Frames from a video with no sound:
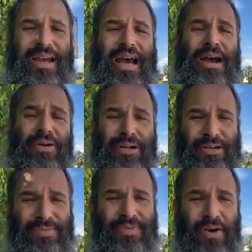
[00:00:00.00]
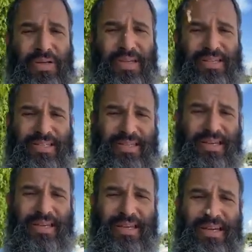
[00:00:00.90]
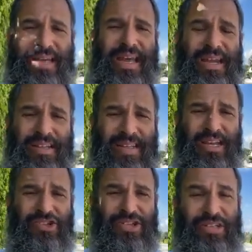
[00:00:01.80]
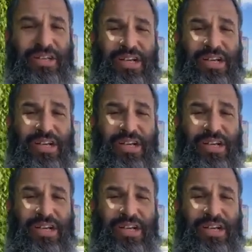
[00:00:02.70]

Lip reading: our focus and attention.